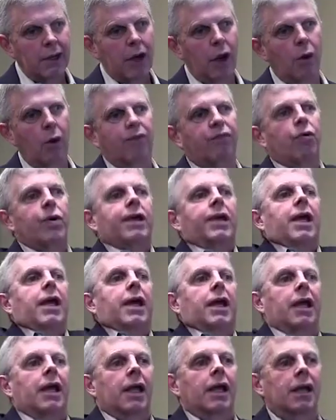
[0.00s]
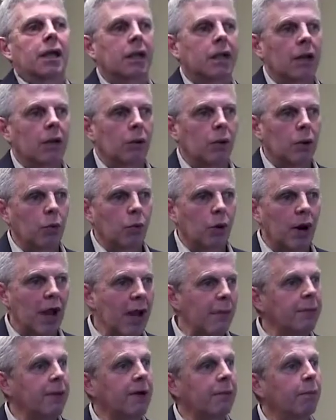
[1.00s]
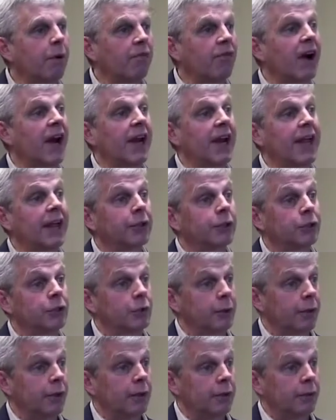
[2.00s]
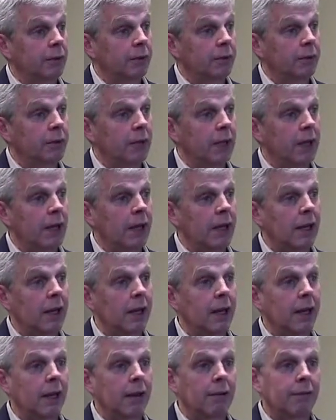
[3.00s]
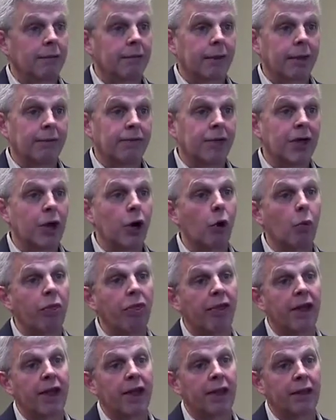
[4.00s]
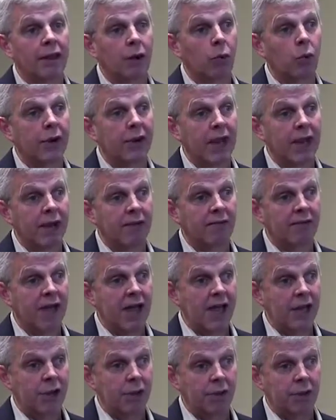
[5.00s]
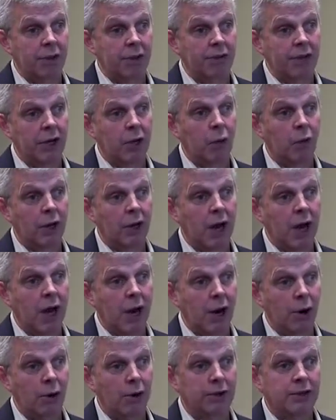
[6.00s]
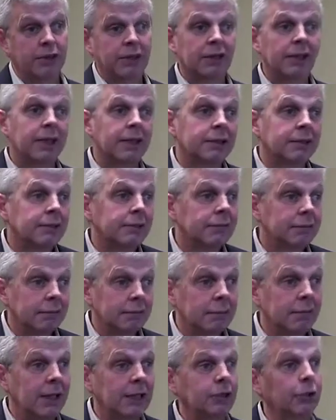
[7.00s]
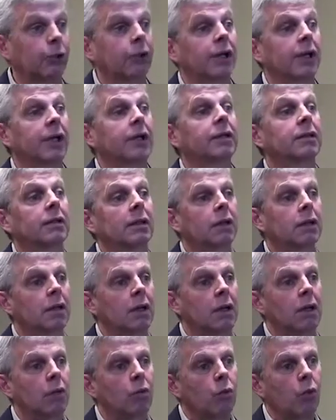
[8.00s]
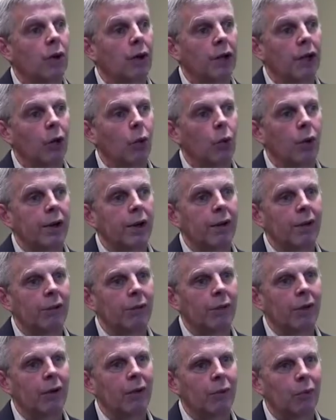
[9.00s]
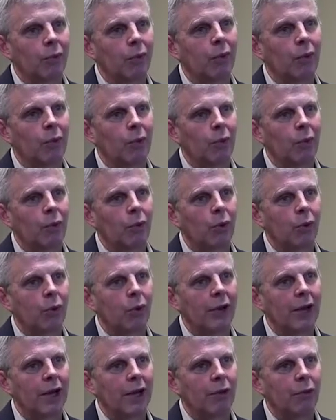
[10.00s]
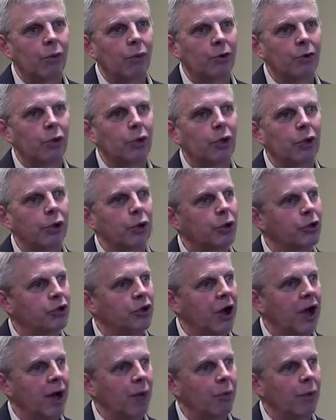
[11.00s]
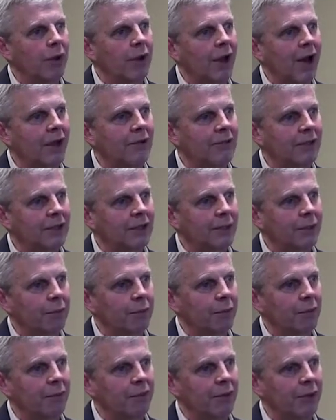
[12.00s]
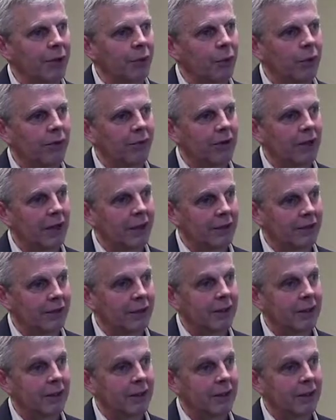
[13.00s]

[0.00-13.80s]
No, if we can't, we're happy to provide answers to people. And if they don't think that we add value, that they don't want to hire us, then that's okay. You know, we're doing a good job. We obviously, you know, we've got